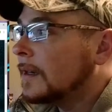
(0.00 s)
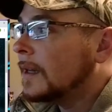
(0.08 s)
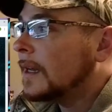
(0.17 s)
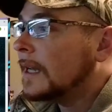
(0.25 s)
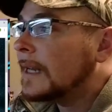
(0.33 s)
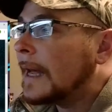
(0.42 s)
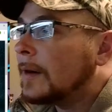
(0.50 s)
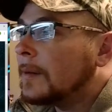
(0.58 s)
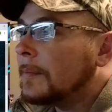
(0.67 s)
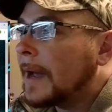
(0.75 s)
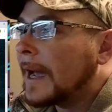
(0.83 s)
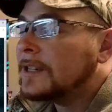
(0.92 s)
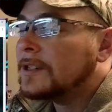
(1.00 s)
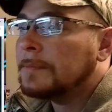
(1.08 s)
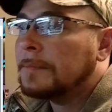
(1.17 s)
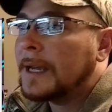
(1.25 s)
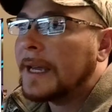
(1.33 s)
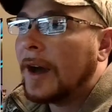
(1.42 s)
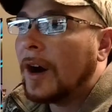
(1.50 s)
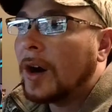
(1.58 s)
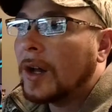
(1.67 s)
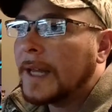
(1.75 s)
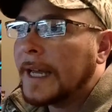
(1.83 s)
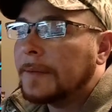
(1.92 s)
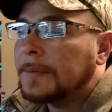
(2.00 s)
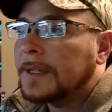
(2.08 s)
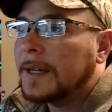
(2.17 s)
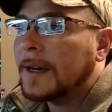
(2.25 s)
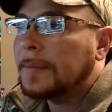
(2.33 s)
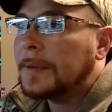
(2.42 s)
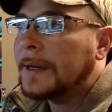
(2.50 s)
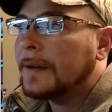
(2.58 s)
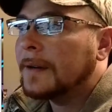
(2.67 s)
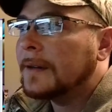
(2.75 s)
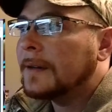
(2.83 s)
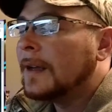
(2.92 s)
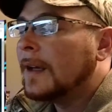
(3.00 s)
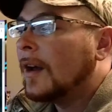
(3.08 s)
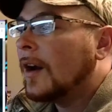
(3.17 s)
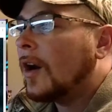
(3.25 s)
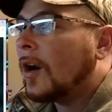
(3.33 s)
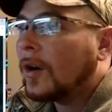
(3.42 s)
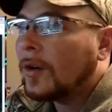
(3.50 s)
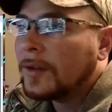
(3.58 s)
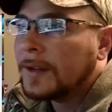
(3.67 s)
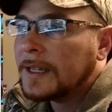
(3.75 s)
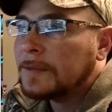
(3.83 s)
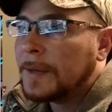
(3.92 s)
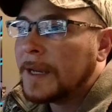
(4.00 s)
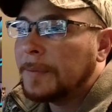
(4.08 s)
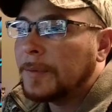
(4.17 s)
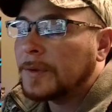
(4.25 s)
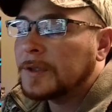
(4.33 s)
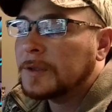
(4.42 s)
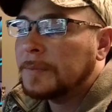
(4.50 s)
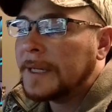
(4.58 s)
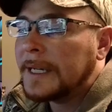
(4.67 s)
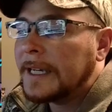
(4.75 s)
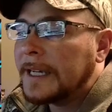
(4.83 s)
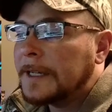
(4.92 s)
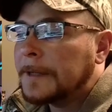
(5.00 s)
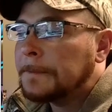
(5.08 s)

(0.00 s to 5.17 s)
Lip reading: now imagine being all amped up, hearing all these people speak,